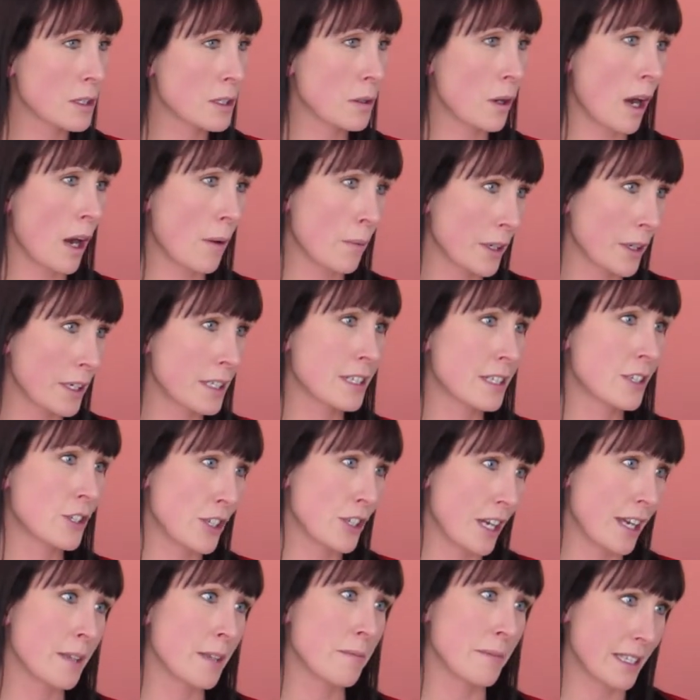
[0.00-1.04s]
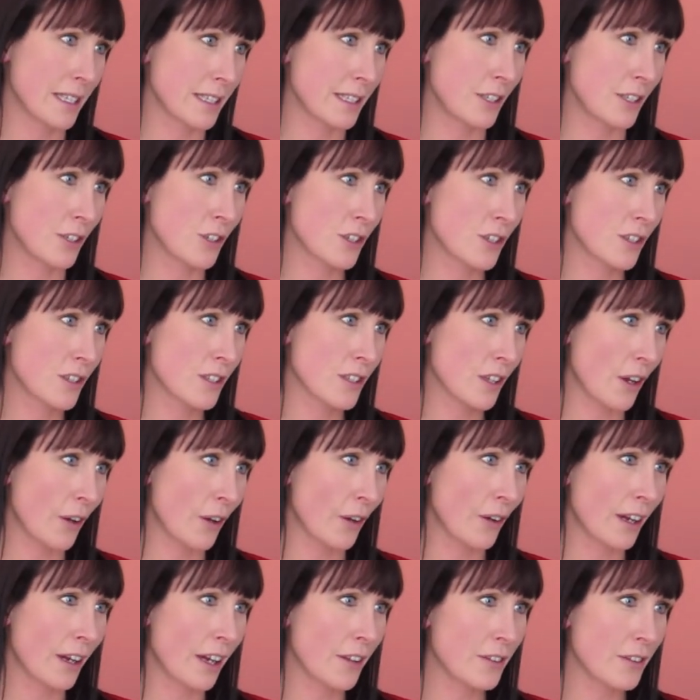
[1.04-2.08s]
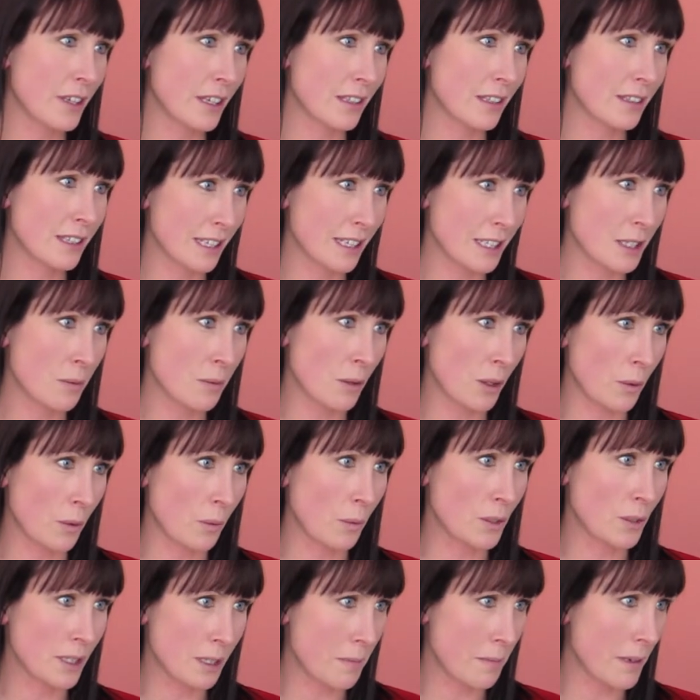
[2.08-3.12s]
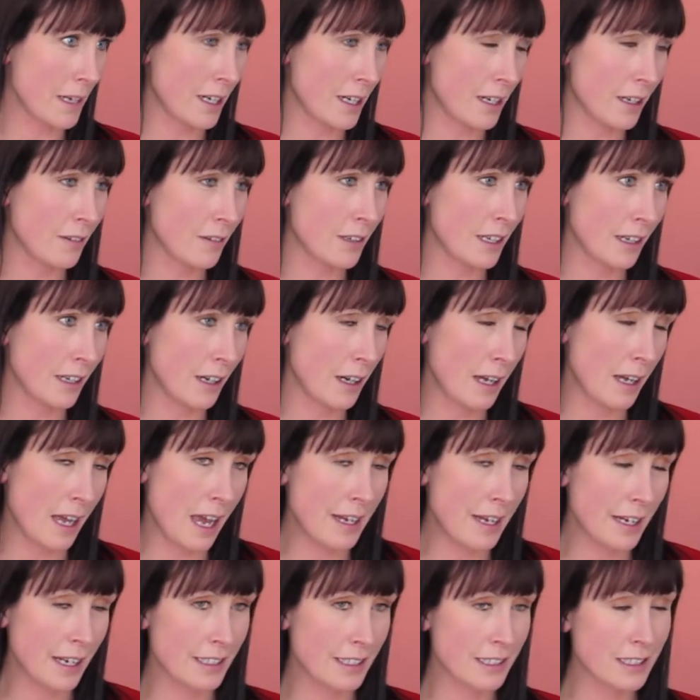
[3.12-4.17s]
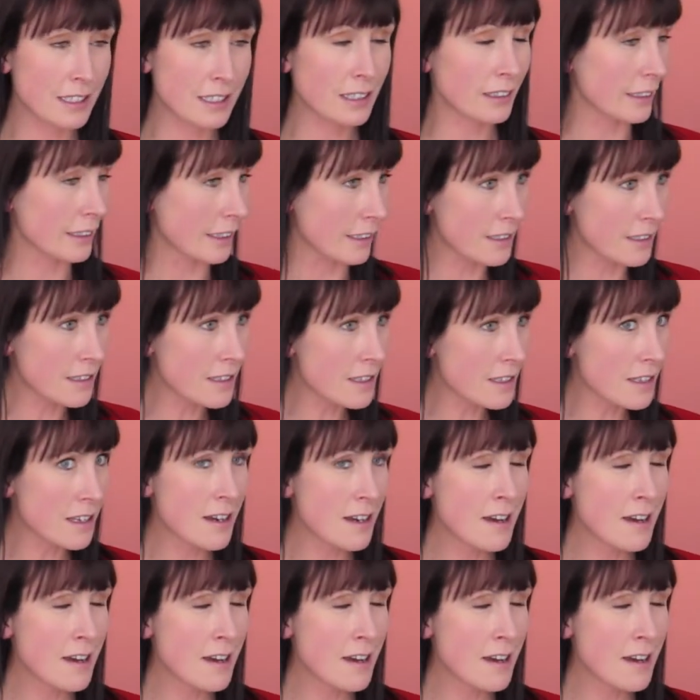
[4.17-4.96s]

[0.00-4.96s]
I wanted to share the message. So I think that's what it was about, and it still is.